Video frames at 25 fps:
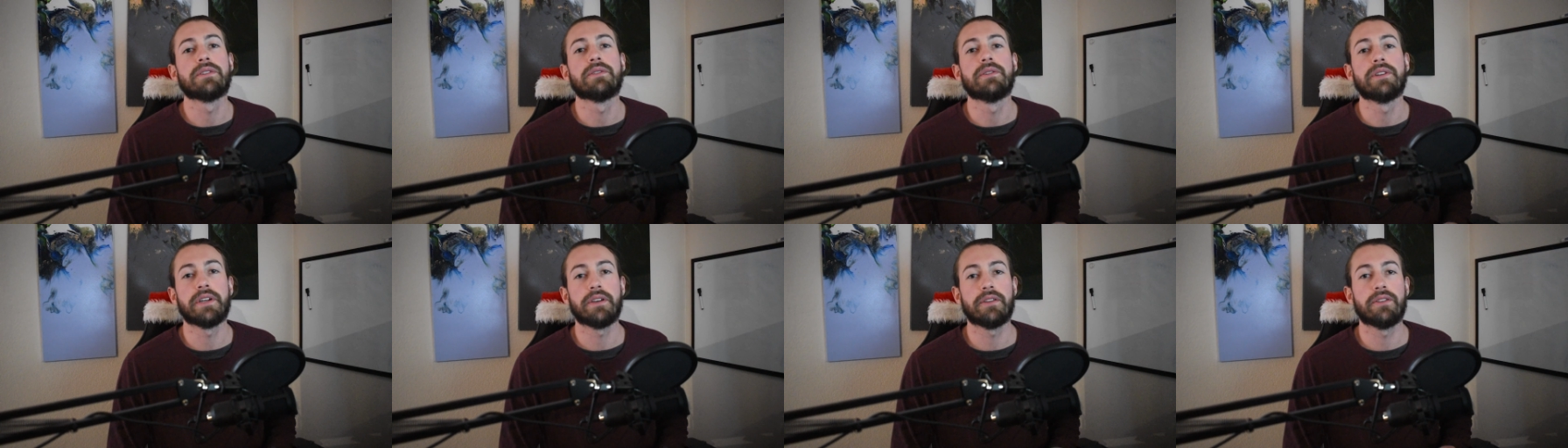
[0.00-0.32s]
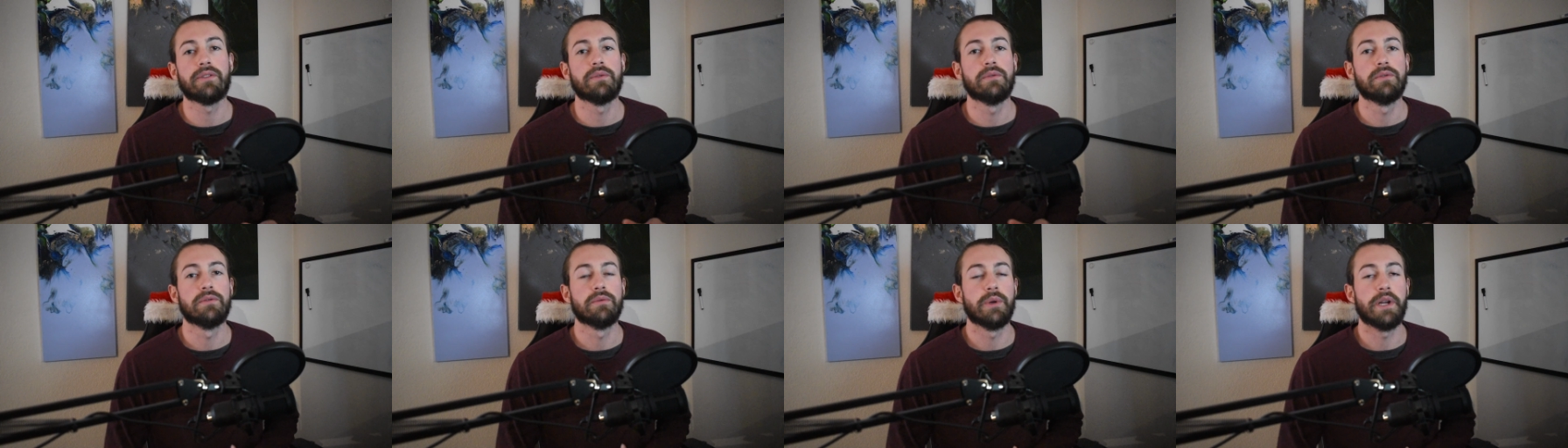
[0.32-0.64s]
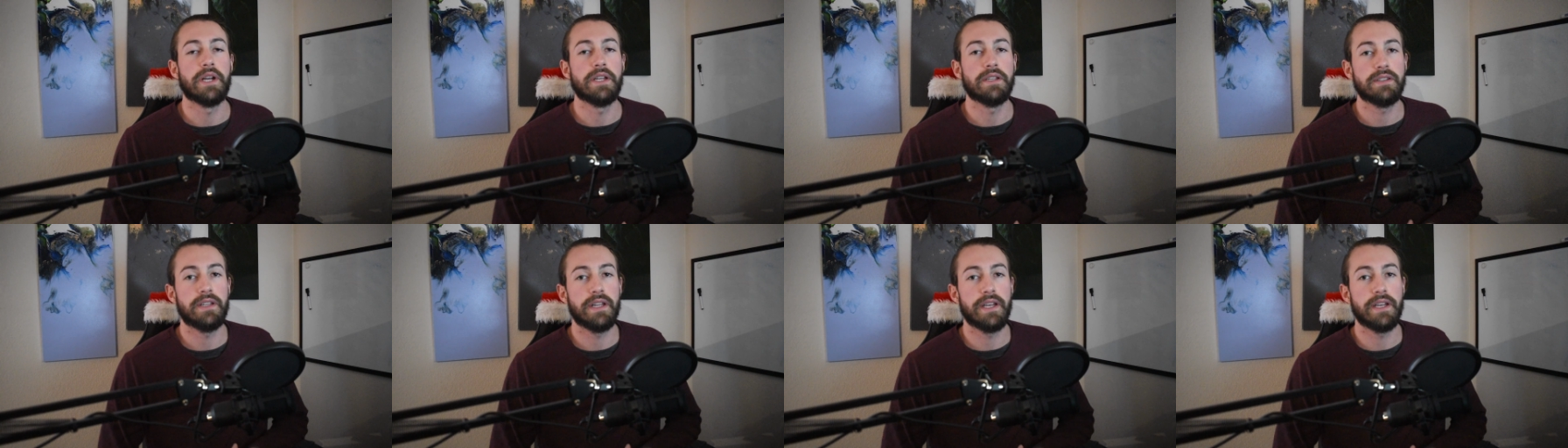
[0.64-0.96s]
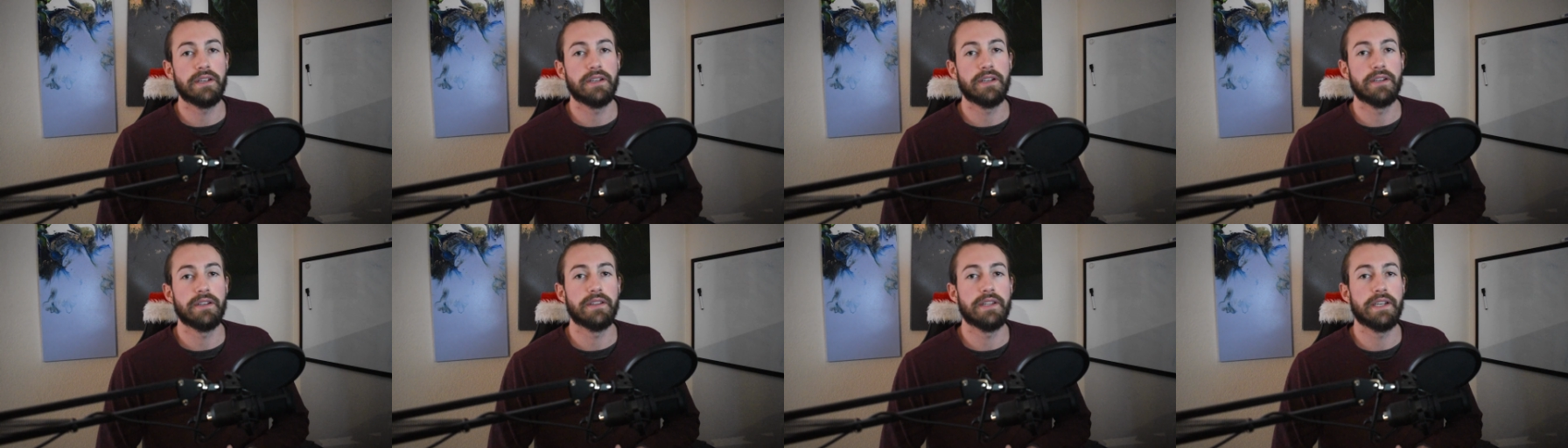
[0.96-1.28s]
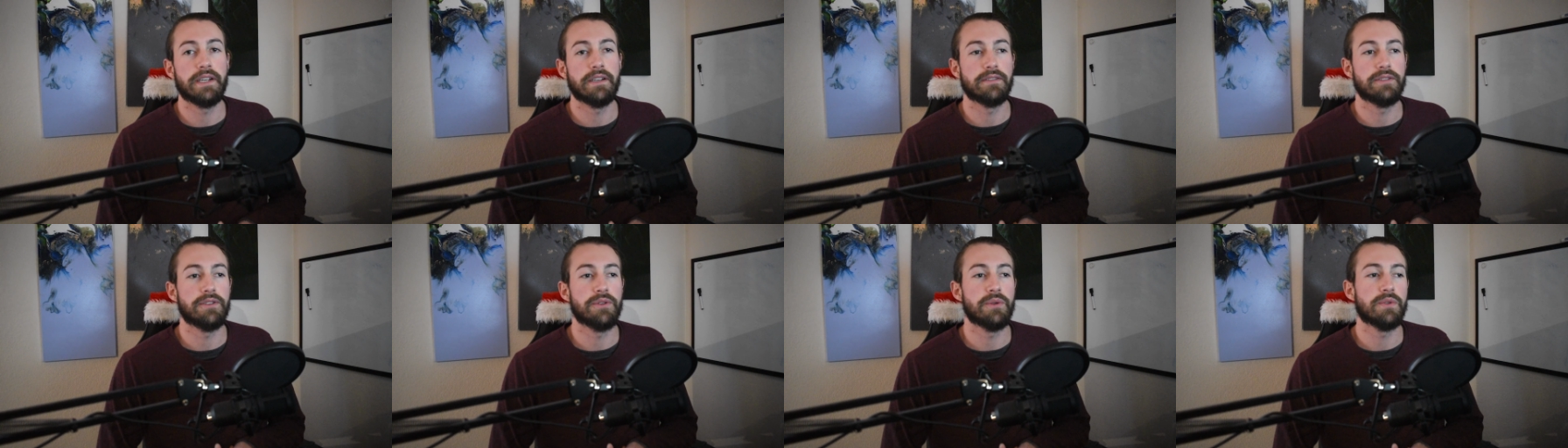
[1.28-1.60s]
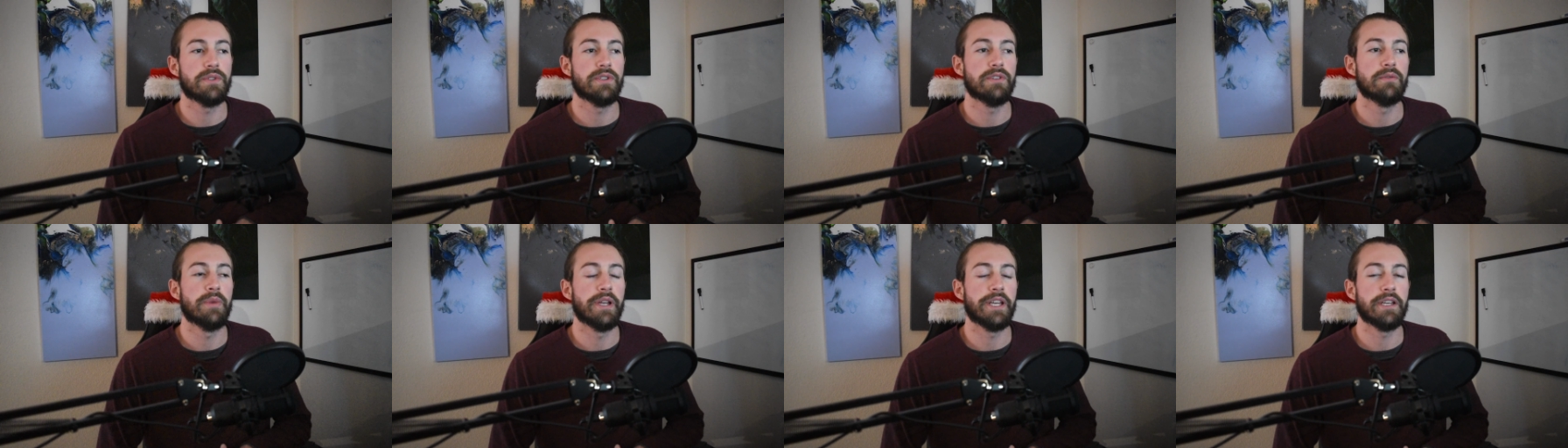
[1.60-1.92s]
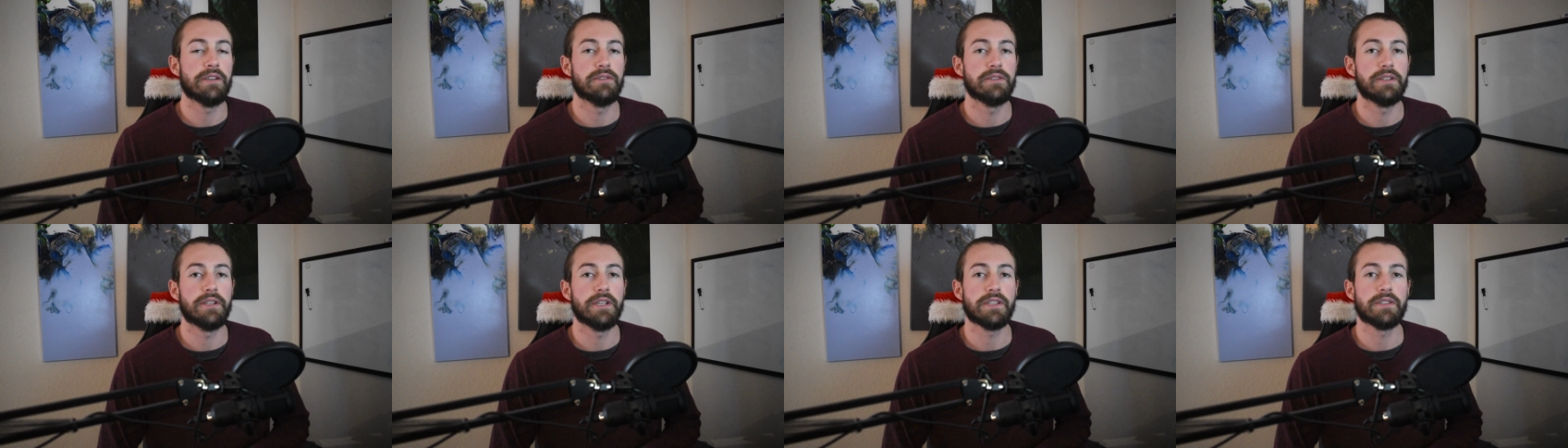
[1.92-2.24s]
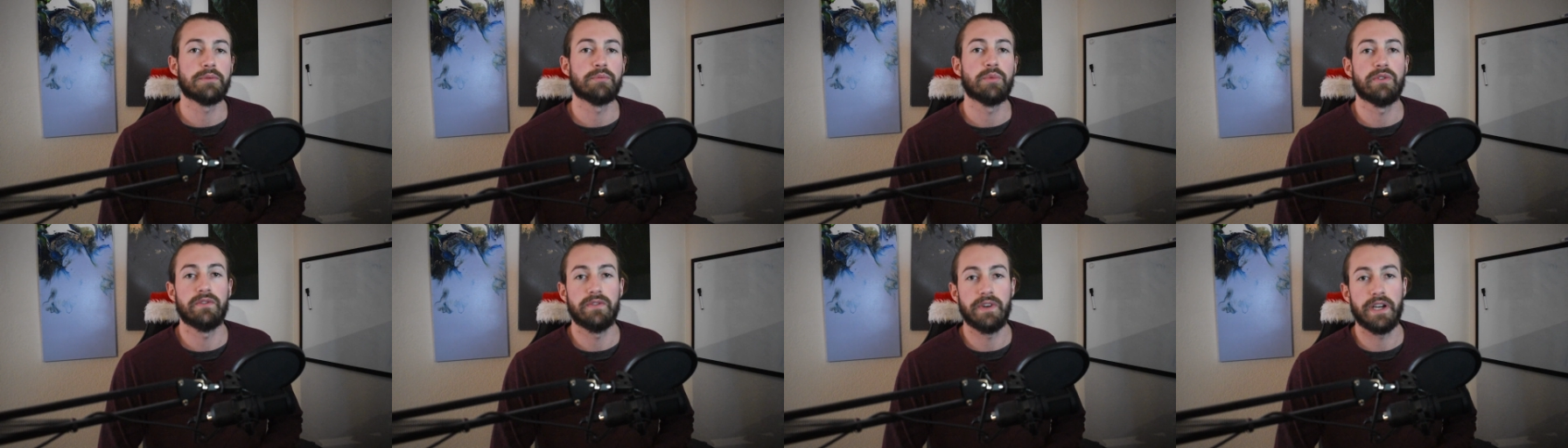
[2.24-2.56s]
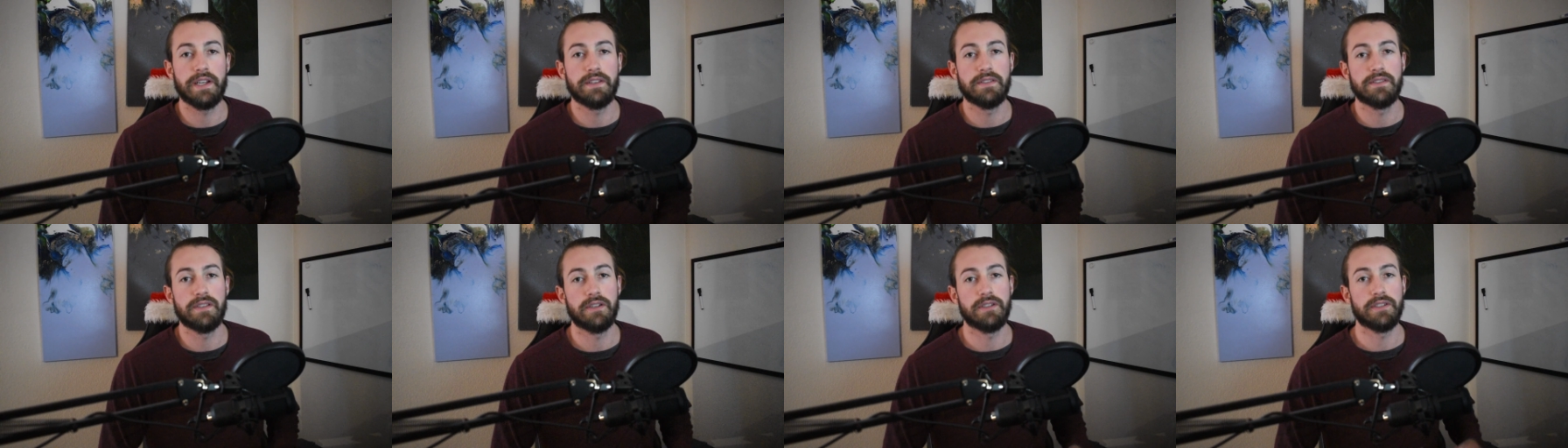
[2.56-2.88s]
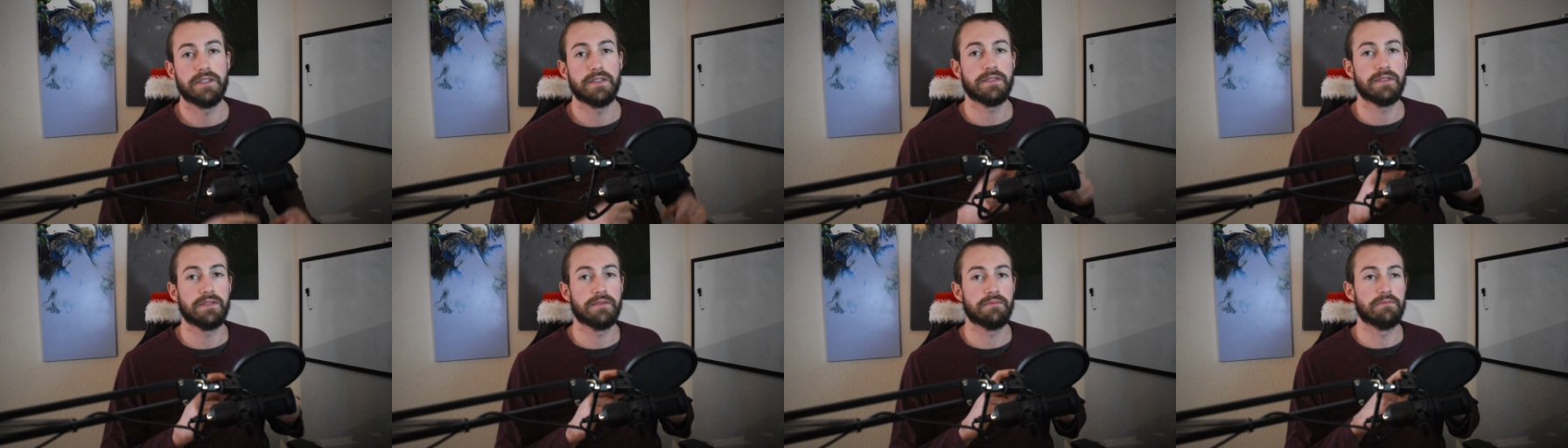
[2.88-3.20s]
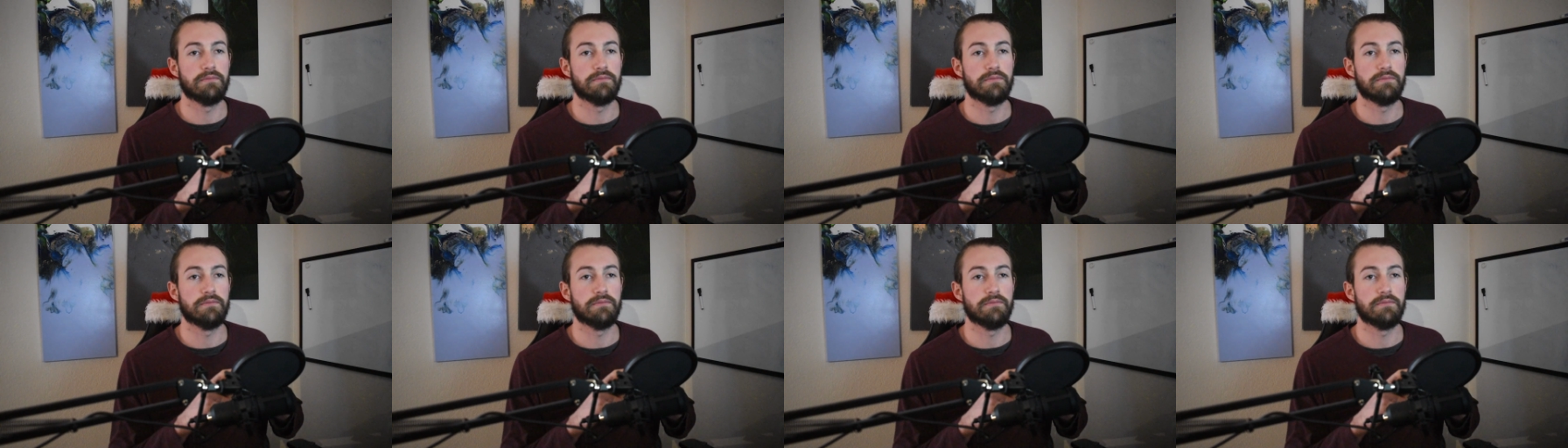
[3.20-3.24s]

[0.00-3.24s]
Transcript: click-through rate data that YouTube Analytics provides on its